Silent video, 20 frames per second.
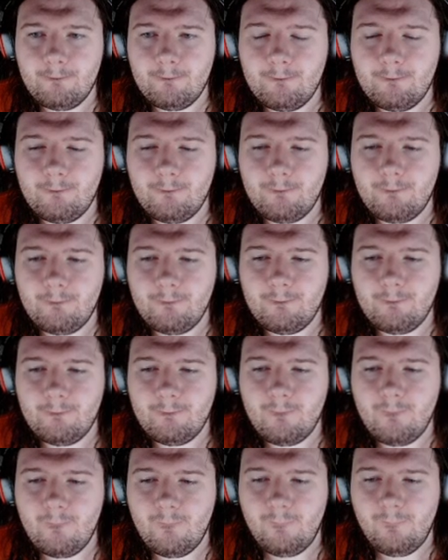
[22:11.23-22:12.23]

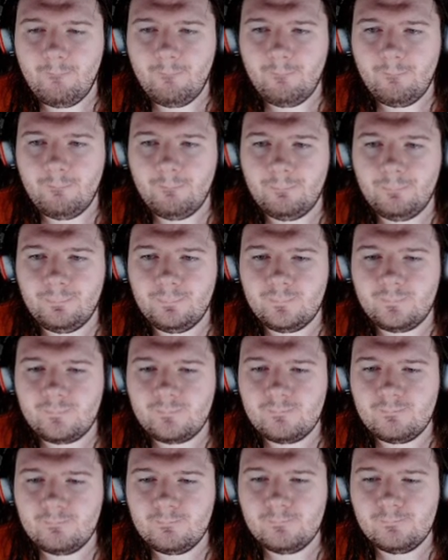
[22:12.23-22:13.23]

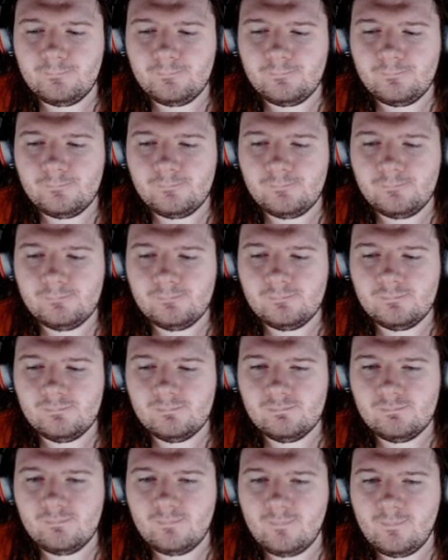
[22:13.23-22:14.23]

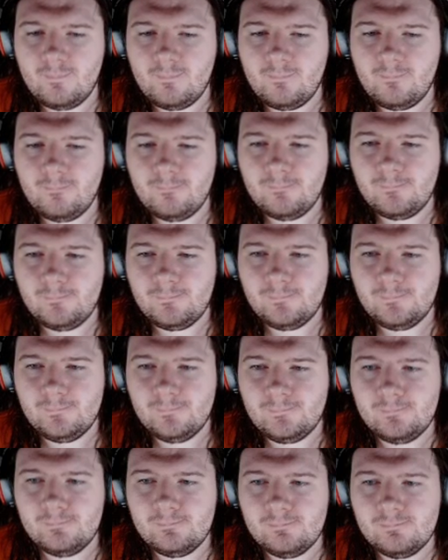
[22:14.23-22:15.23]

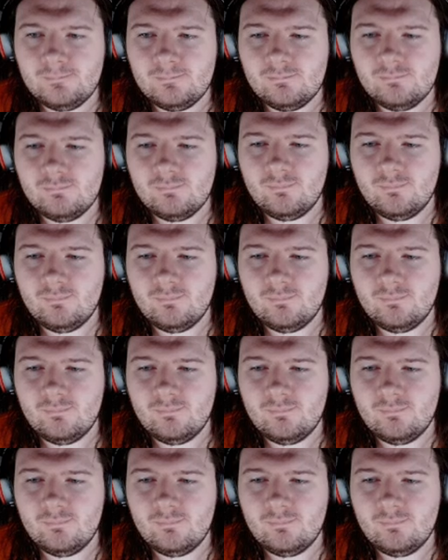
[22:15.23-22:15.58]
Nothing is said.